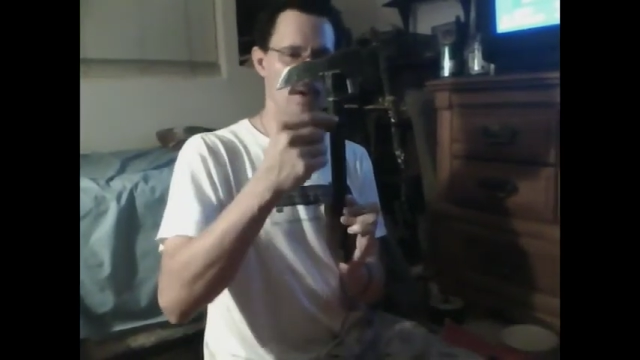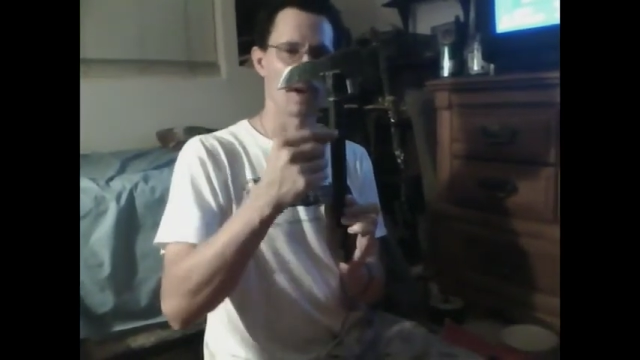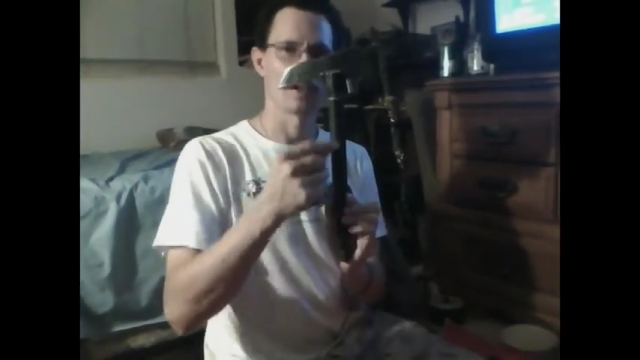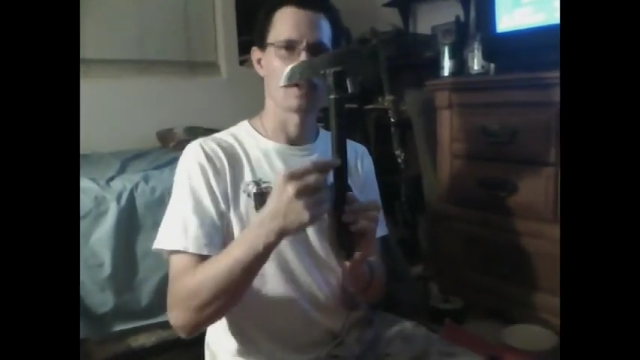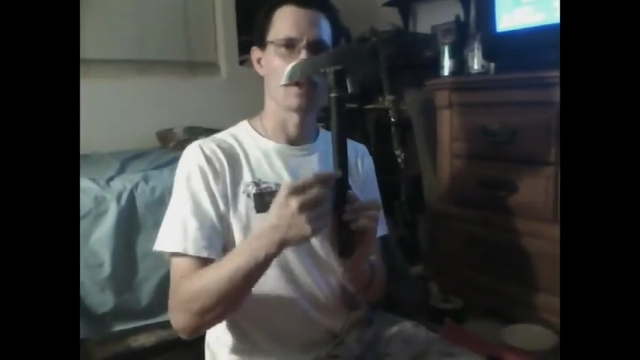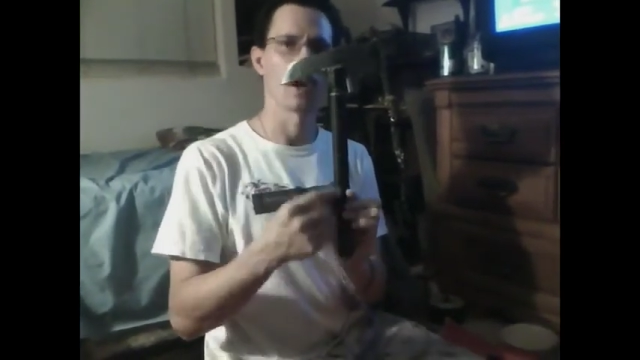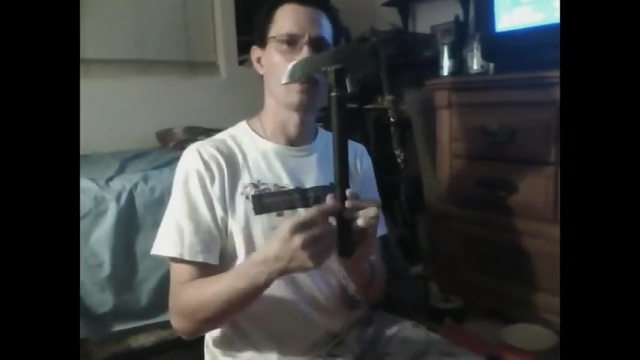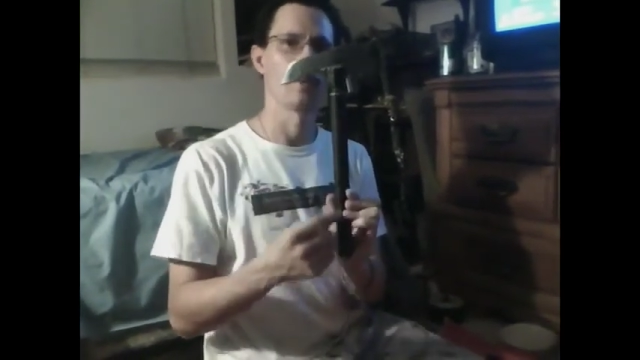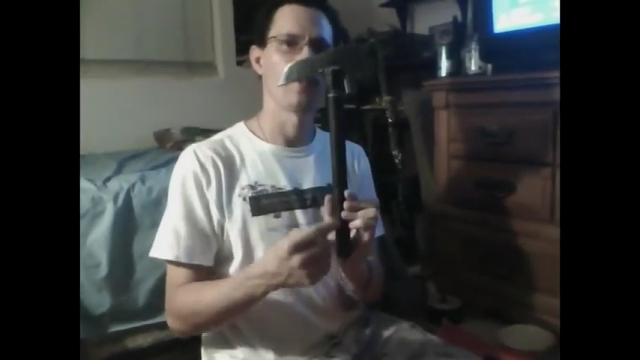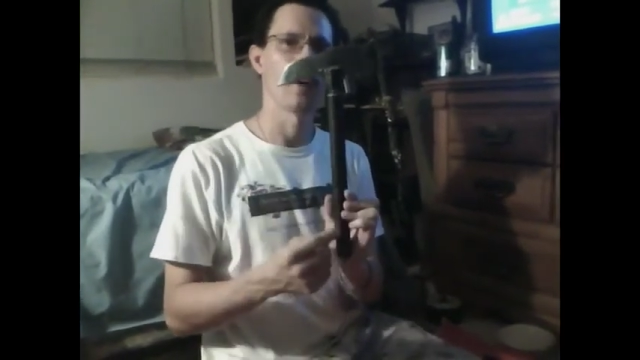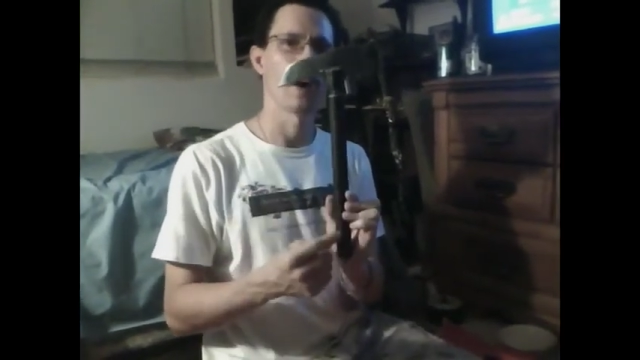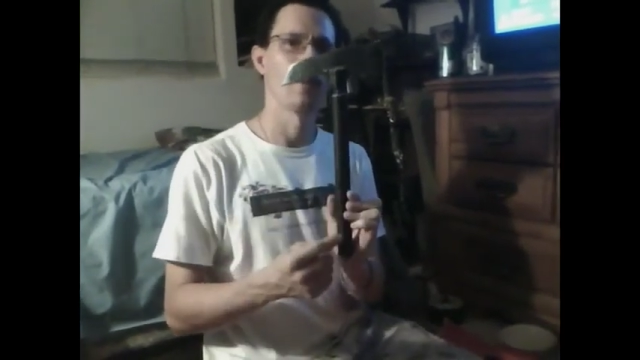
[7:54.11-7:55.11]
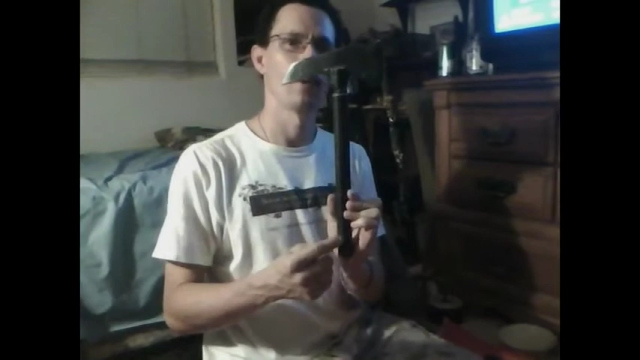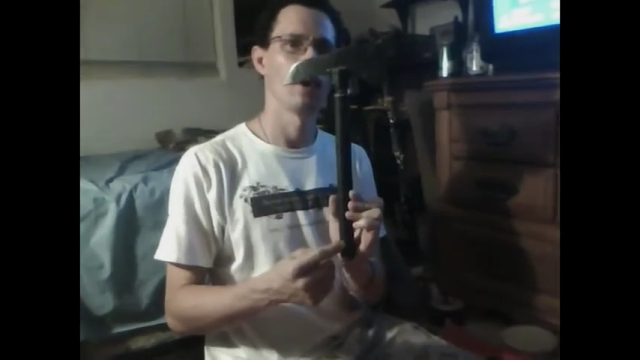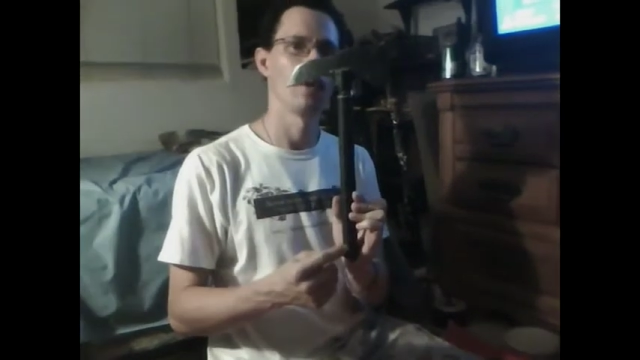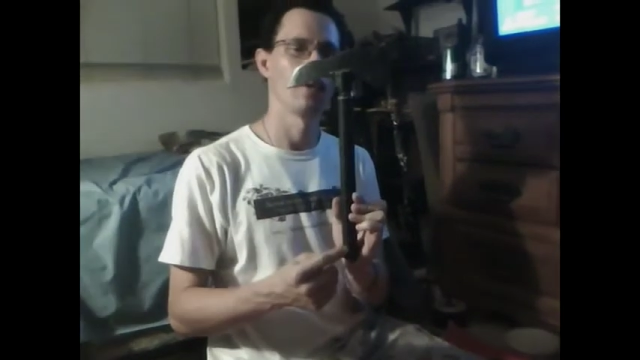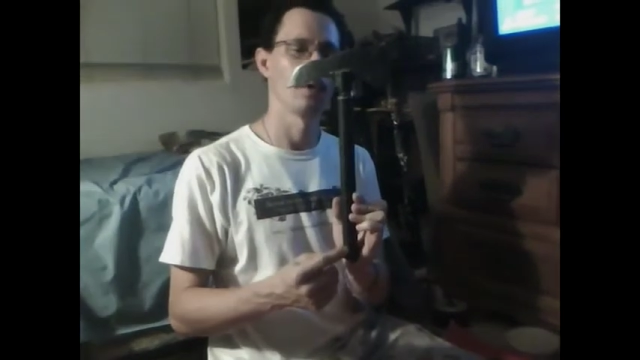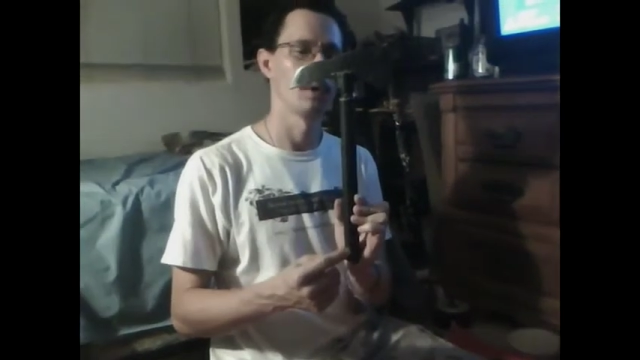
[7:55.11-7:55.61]
it has a carbon fiber
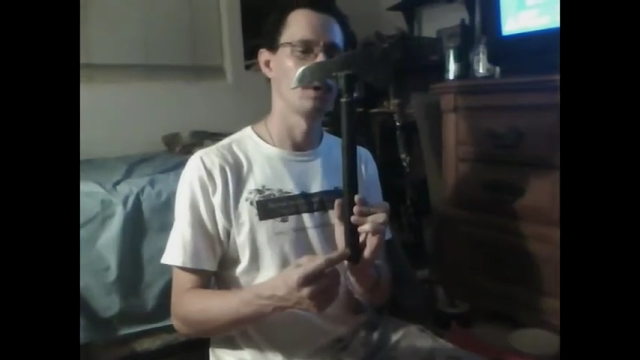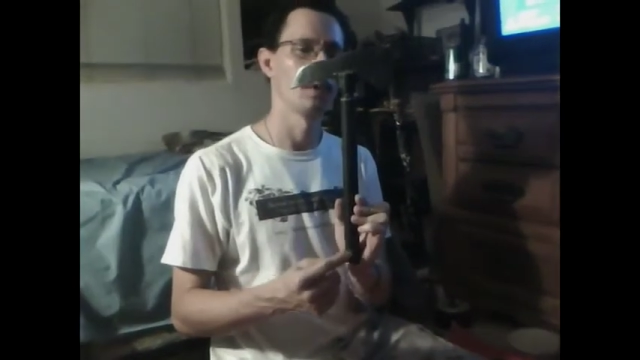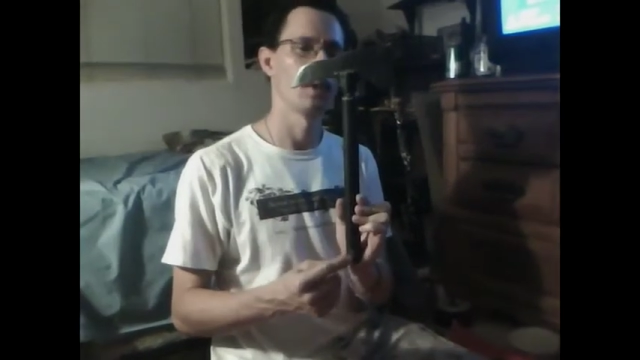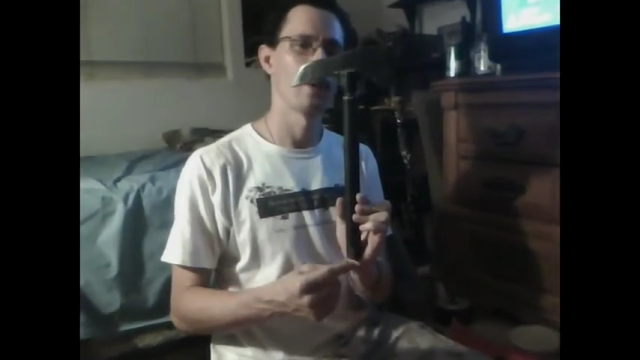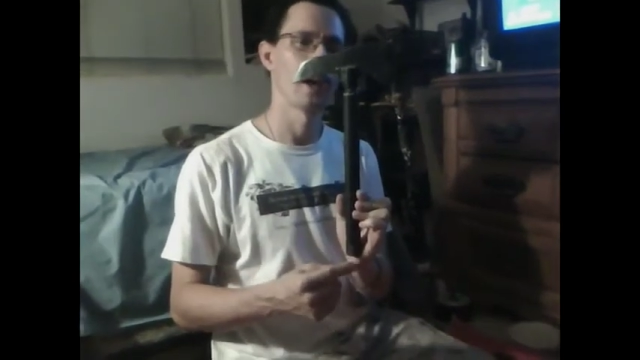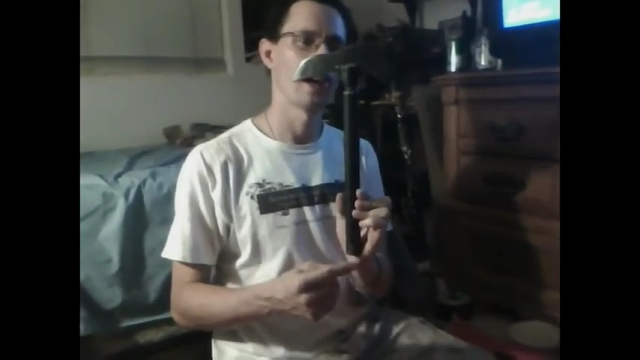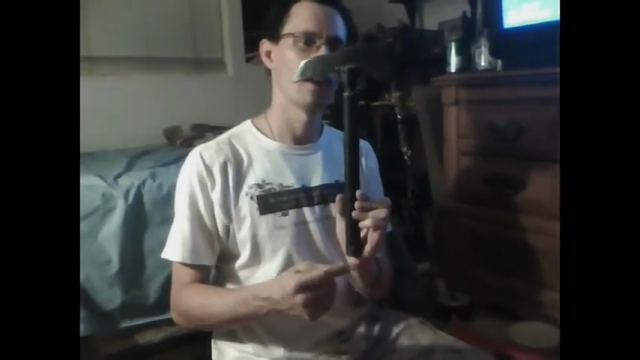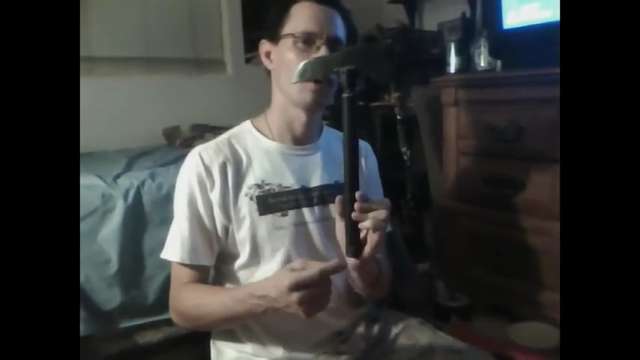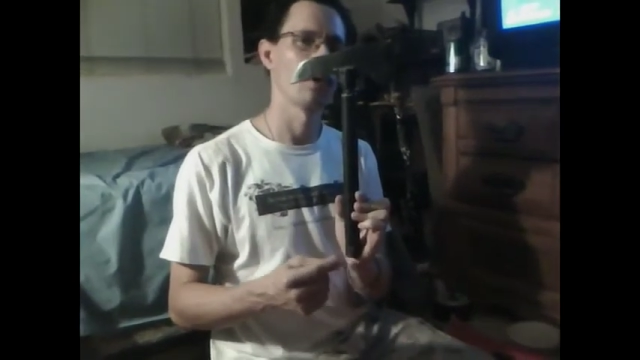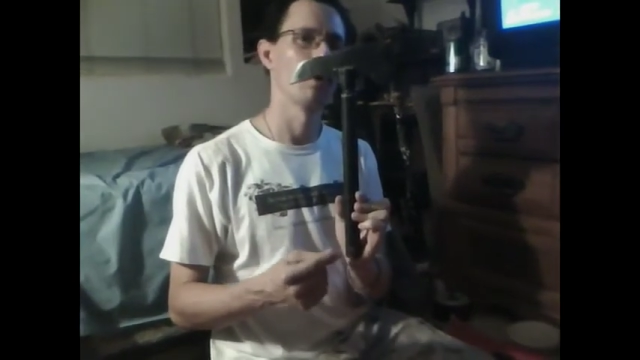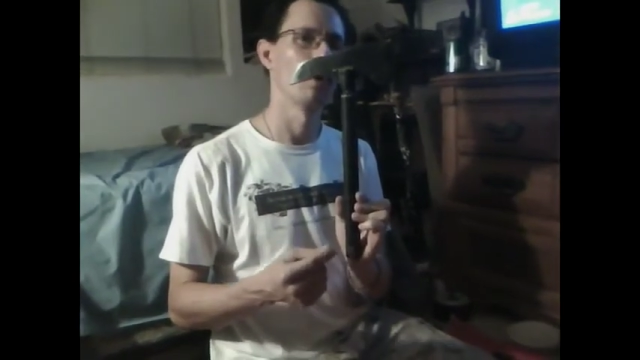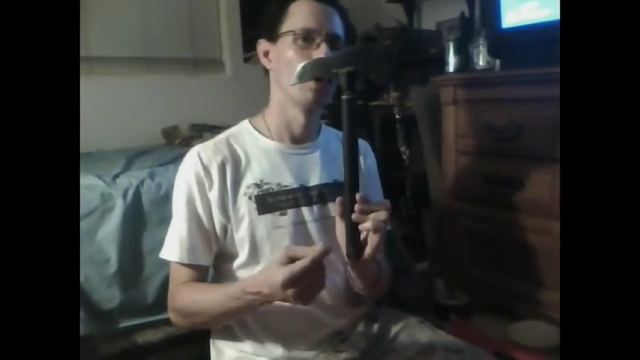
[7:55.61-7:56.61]
over aluminum handle,